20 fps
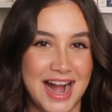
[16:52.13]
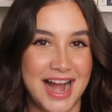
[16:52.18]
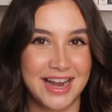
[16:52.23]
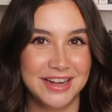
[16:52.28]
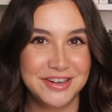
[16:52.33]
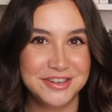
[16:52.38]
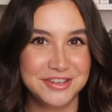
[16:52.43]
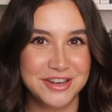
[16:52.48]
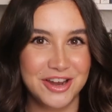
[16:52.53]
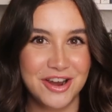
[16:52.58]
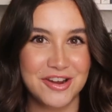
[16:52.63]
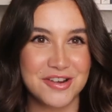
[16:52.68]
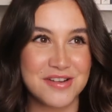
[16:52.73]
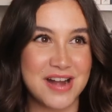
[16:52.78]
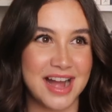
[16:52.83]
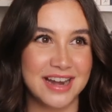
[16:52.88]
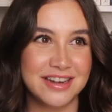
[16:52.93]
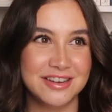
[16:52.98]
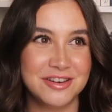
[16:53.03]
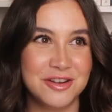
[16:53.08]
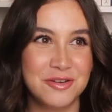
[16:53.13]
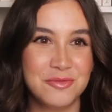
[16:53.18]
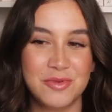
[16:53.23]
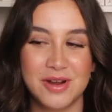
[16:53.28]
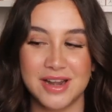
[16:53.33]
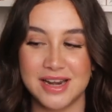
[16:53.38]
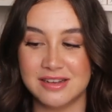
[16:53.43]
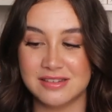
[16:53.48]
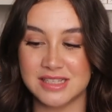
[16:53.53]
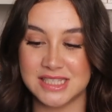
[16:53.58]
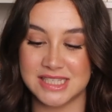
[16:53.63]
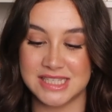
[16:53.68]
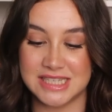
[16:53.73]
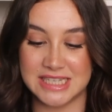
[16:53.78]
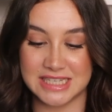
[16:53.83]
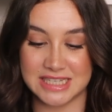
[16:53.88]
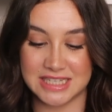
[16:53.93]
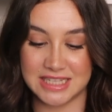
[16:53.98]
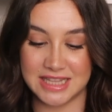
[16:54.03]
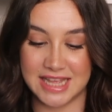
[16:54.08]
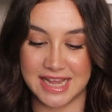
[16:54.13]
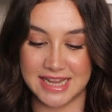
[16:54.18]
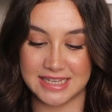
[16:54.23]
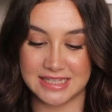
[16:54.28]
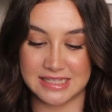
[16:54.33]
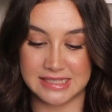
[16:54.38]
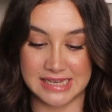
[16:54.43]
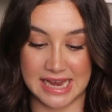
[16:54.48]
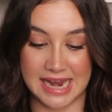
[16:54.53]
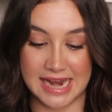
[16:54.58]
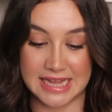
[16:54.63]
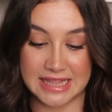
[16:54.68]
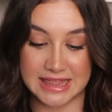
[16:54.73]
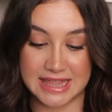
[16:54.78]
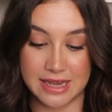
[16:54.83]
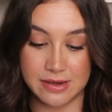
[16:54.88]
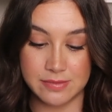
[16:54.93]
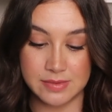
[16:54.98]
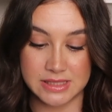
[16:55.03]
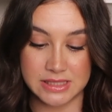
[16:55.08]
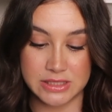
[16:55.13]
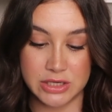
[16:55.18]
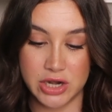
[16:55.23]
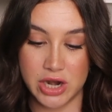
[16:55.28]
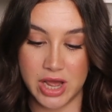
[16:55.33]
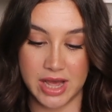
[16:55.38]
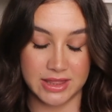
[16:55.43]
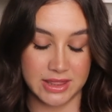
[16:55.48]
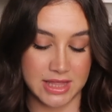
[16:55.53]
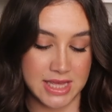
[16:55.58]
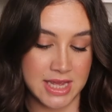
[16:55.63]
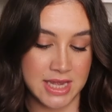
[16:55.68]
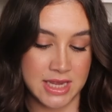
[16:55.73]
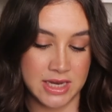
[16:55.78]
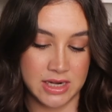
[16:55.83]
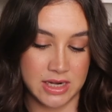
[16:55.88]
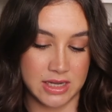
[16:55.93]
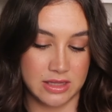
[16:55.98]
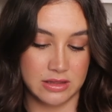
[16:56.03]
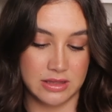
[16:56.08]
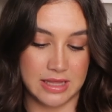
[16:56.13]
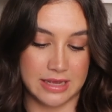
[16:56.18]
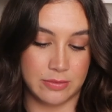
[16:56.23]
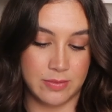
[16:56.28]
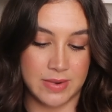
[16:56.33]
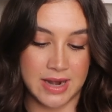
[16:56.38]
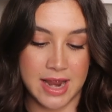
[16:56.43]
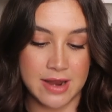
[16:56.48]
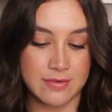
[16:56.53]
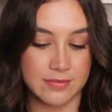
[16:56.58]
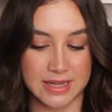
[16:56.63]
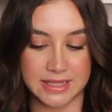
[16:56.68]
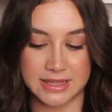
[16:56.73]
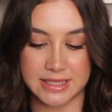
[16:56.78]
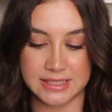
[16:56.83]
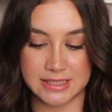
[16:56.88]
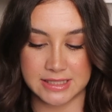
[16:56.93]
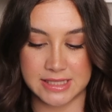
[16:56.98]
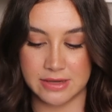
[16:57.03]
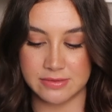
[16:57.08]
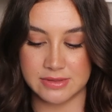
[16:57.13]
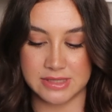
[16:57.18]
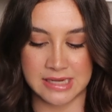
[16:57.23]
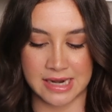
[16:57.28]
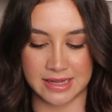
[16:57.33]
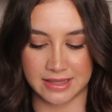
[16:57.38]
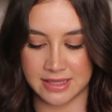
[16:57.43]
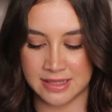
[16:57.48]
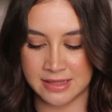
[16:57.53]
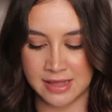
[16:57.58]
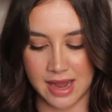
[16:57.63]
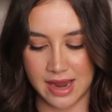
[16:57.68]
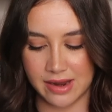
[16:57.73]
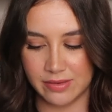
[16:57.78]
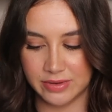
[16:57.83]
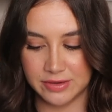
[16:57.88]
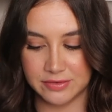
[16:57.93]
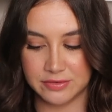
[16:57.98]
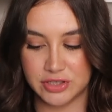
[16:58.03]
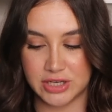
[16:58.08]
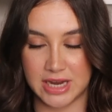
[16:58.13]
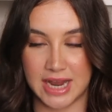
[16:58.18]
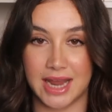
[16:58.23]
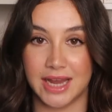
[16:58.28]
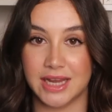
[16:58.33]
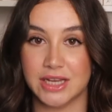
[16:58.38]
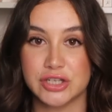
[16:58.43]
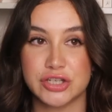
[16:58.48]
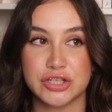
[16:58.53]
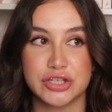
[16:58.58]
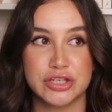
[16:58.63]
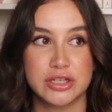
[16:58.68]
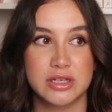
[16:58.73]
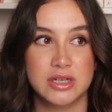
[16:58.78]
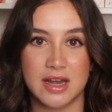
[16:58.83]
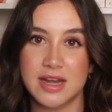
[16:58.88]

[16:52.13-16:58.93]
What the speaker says: I don't know what else to like say. There was nothing, like when I read this, there was nothing that I would have changed.